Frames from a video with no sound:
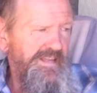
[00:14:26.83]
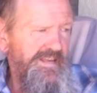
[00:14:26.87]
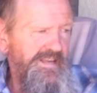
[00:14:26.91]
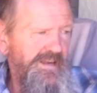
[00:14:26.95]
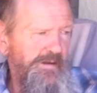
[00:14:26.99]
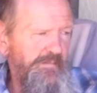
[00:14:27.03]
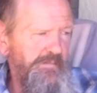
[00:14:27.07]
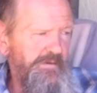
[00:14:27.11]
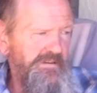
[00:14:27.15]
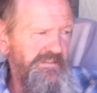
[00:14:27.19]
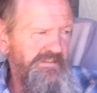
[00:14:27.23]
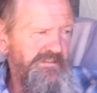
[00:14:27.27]

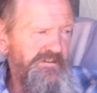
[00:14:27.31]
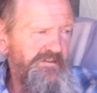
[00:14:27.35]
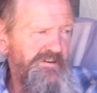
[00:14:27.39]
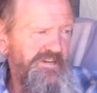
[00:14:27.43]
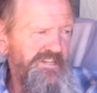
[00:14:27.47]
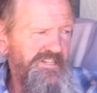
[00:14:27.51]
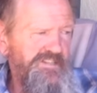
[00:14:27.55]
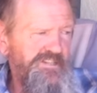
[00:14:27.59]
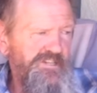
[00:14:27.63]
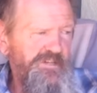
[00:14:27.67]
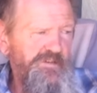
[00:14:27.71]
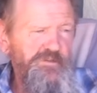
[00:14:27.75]
number
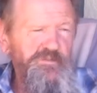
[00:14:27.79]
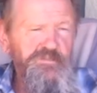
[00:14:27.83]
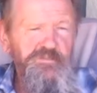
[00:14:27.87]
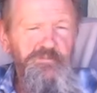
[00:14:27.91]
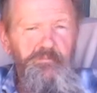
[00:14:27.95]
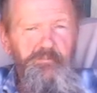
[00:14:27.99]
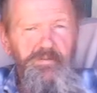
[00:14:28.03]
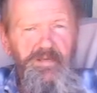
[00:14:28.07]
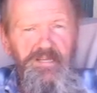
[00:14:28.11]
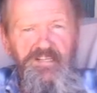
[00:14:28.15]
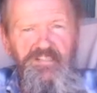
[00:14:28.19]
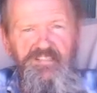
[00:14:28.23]
32 is,
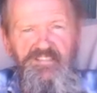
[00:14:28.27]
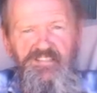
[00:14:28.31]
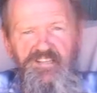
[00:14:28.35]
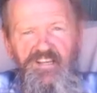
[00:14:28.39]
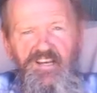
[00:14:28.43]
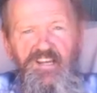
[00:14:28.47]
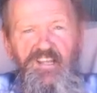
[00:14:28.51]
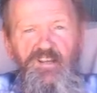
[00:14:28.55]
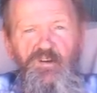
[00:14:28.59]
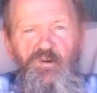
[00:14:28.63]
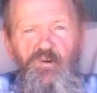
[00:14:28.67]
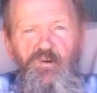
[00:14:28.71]
big
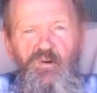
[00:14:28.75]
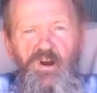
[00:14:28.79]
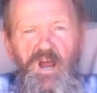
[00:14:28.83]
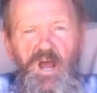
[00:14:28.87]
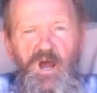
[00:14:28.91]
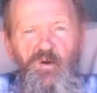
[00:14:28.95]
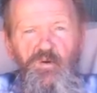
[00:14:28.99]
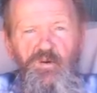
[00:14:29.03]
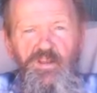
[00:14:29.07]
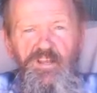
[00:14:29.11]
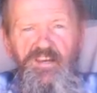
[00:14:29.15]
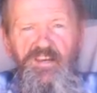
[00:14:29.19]
city or
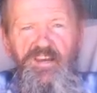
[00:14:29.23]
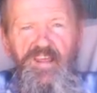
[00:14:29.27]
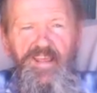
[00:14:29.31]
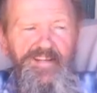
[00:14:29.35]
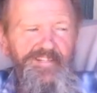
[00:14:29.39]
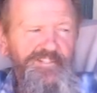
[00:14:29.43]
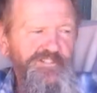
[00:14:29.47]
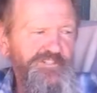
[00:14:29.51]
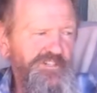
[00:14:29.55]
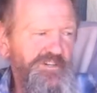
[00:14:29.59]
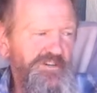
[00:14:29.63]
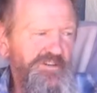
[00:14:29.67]
out in
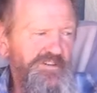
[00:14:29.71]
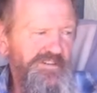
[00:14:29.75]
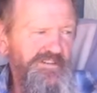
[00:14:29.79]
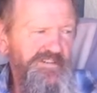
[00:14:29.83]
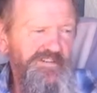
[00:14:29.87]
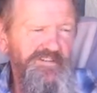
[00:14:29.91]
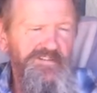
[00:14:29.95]
nature?